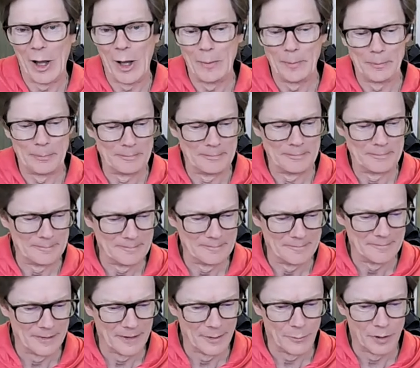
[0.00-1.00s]
um,
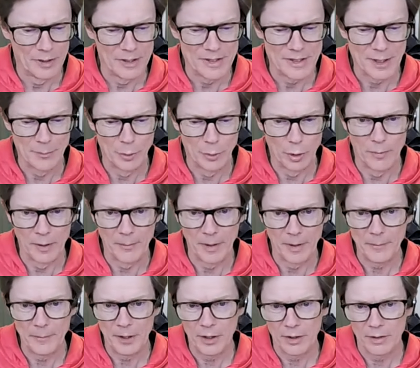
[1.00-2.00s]
really simple, but it
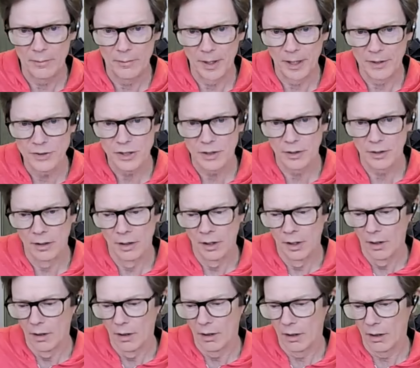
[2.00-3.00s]
might be good to mention
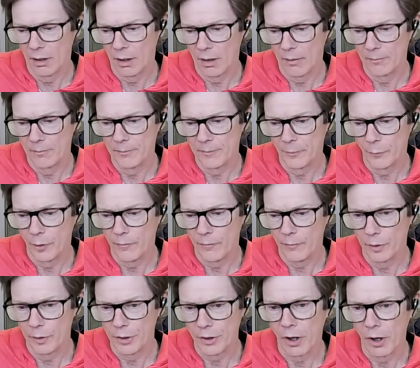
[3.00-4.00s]
um,
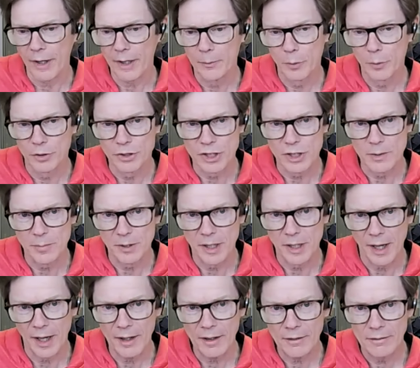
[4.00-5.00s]
we were talking about
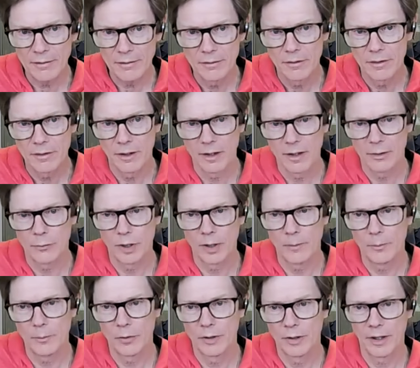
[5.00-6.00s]
GPA, uh,
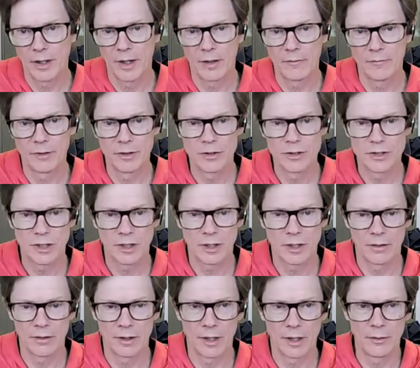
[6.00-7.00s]
grade point average.
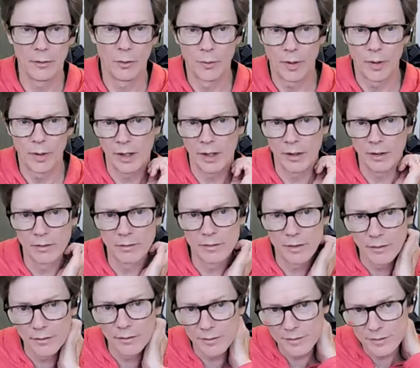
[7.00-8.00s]
And I know when I
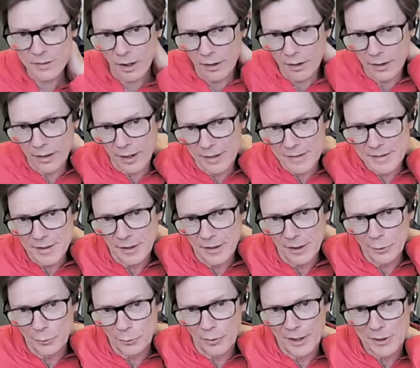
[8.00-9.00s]
started as an
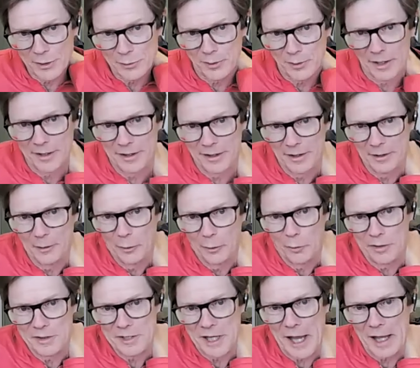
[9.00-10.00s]
undergraduate, I didn't
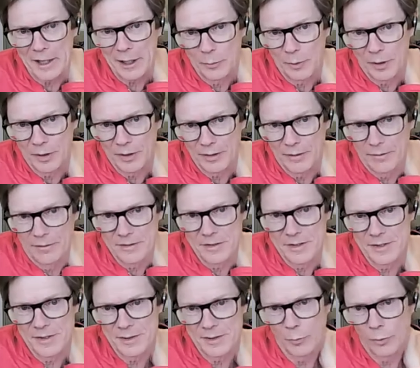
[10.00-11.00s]
know exactly what the
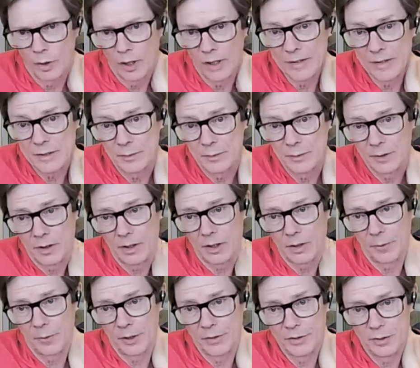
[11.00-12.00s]
system was. So we
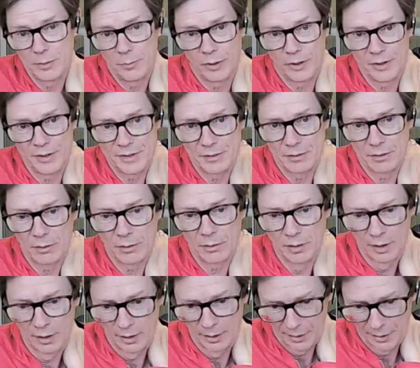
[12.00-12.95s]
talk about a 2.0